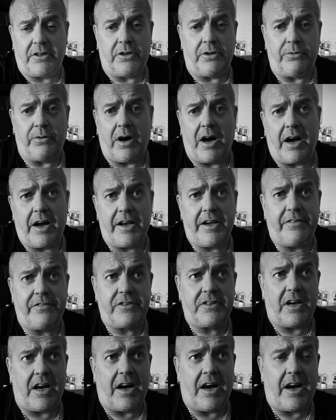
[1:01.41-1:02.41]

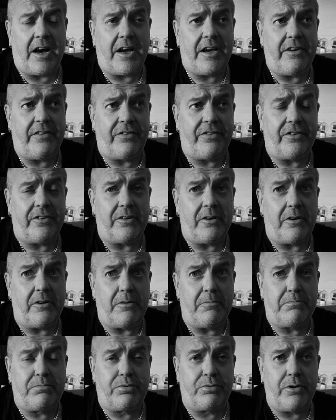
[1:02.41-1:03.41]
arrived, I've
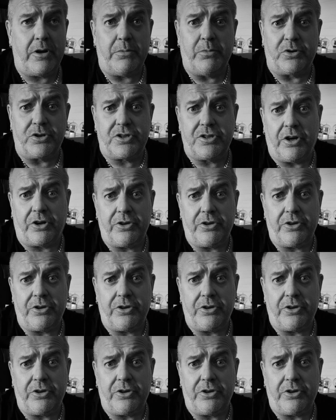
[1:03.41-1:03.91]
pretty much